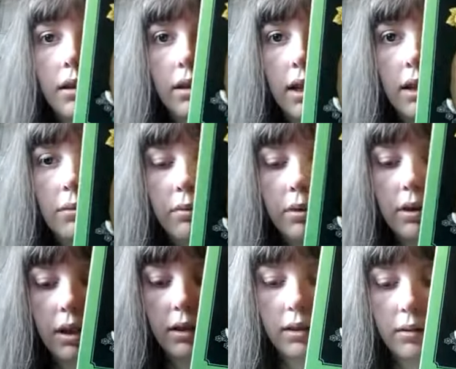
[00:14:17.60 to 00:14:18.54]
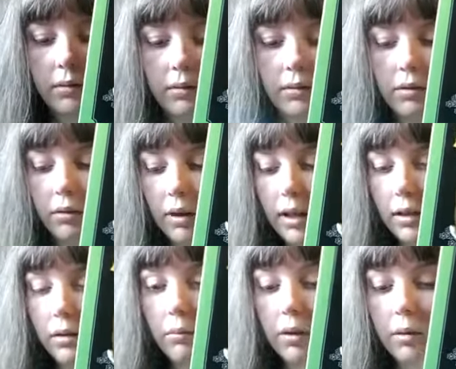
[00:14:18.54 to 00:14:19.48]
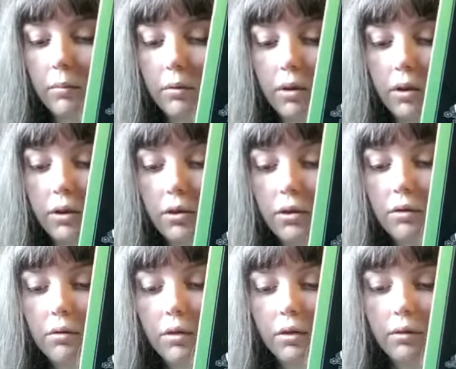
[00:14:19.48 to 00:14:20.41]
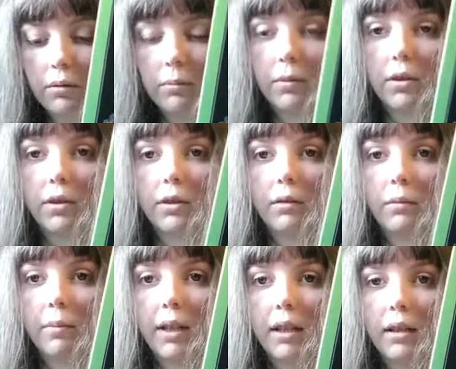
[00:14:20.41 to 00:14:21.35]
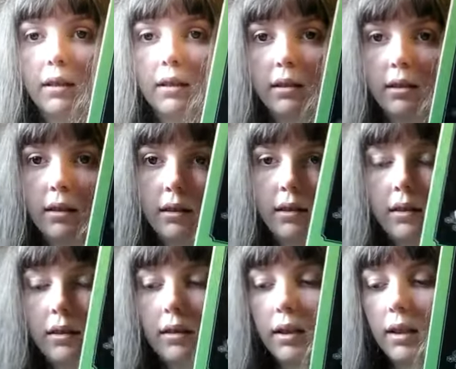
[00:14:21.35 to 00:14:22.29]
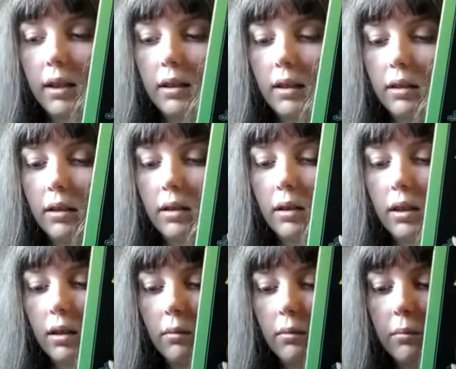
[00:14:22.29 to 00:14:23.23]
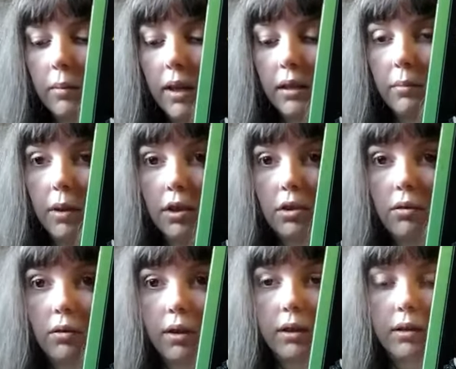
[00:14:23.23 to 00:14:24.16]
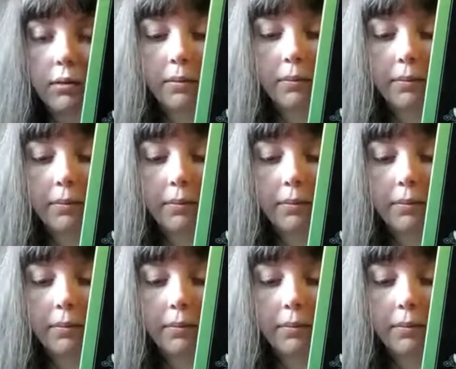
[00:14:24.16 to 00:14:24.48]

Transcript: This one doesn't, so that's the one I'm going to show you because it'll be easier and it won't make as much noise.